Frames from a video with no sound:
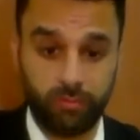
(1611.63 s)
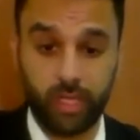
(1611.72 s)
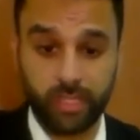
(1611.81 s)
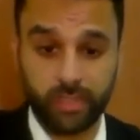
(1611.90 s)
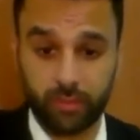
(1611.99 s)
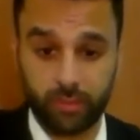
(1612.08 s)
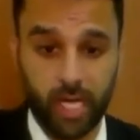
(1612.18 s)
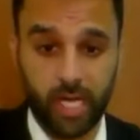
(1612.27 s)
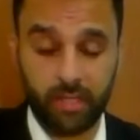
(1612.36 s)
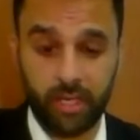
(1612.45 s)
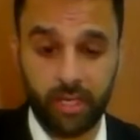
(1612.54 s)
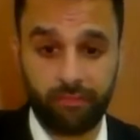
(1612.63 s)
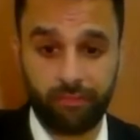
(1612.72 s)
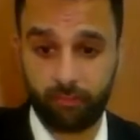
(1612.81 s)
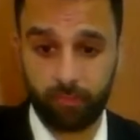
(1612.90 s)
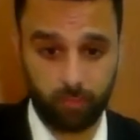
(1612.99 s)
volunteer for the IDF,
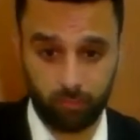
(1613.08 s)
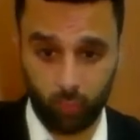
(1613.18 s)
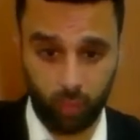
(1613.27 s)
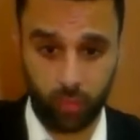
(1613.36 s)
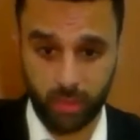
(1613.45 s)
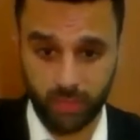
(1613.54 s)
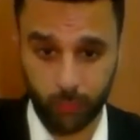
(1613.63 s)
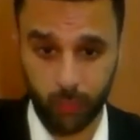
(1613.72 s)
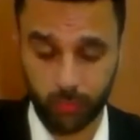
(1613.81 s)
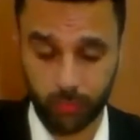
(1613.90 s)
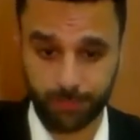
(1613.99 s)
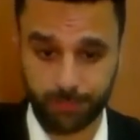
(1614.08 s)
we will support.